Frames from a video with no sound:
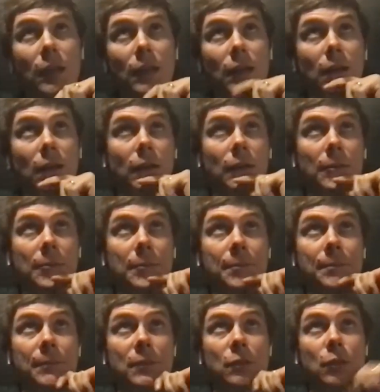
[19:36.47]

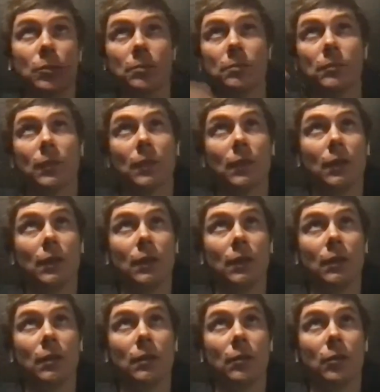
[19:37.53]
Um, so
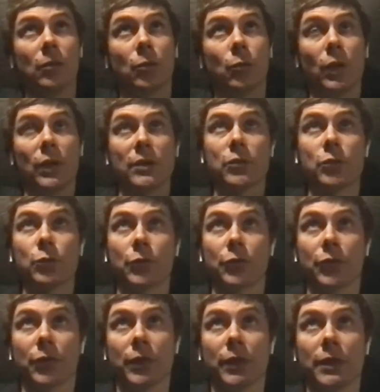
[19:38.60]
once
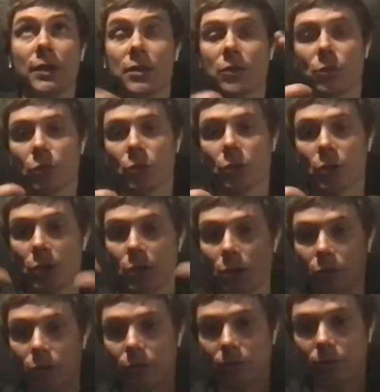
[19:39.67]
you've installed
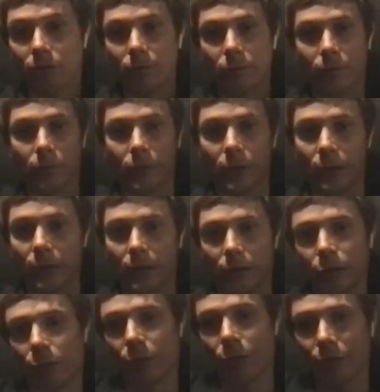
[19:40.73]
Core,
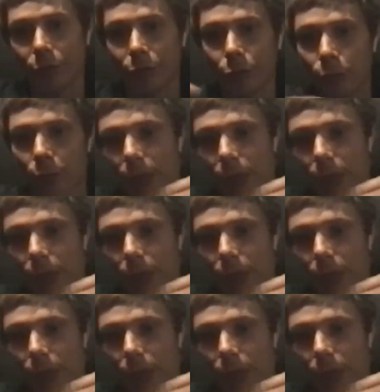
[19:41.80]
you have different way.